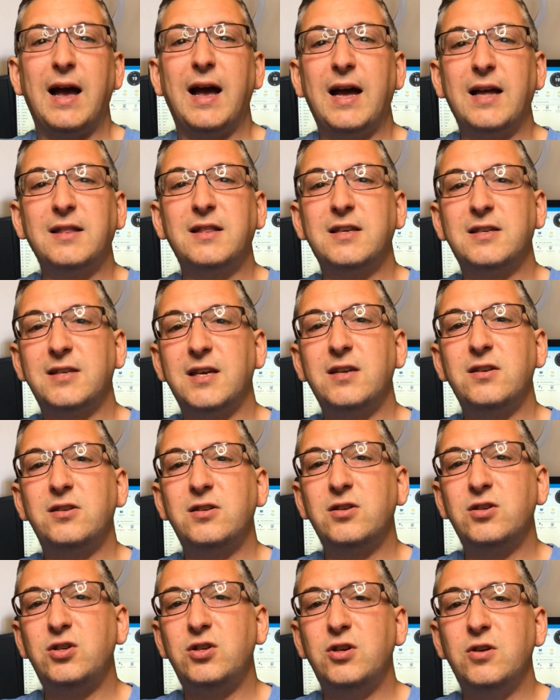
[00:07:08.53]
Add the
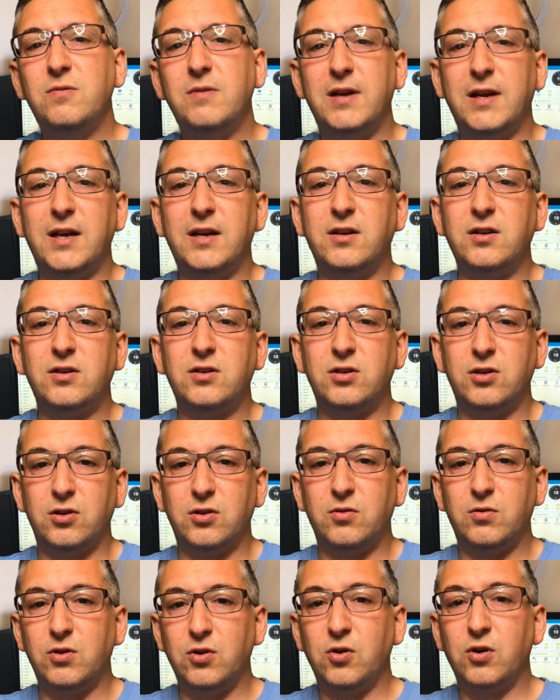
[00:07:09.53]
sensors you need to
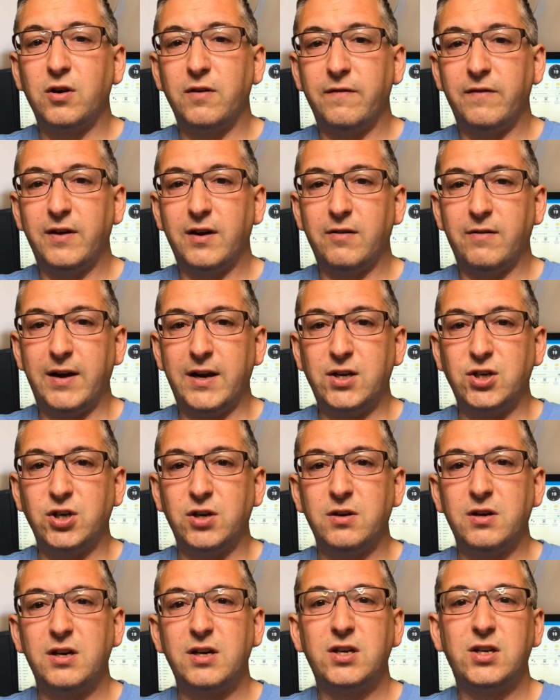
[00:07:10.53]
your
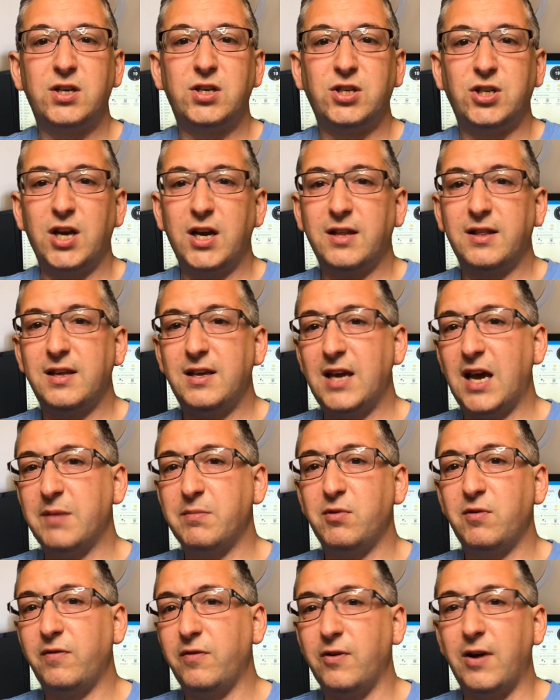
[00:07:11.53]
configuration, check the
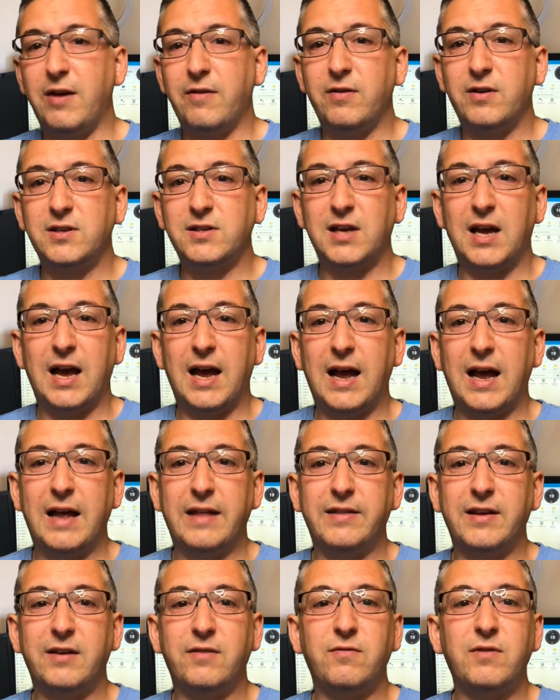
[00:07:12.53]
YAML for errors and
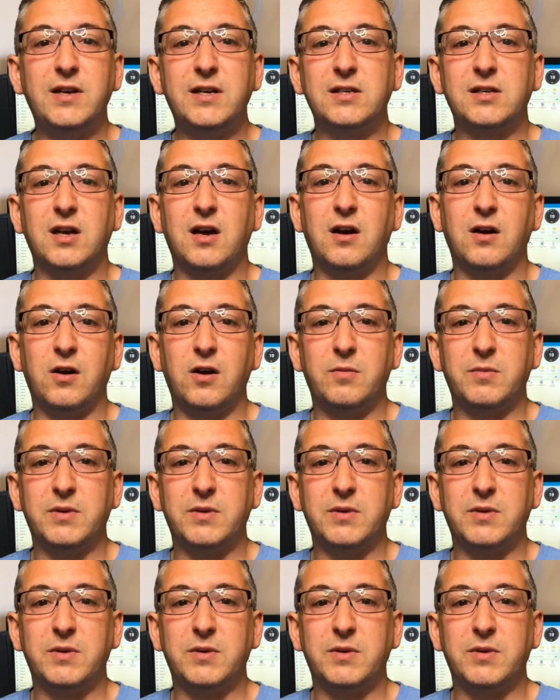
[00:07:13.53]
then restart Home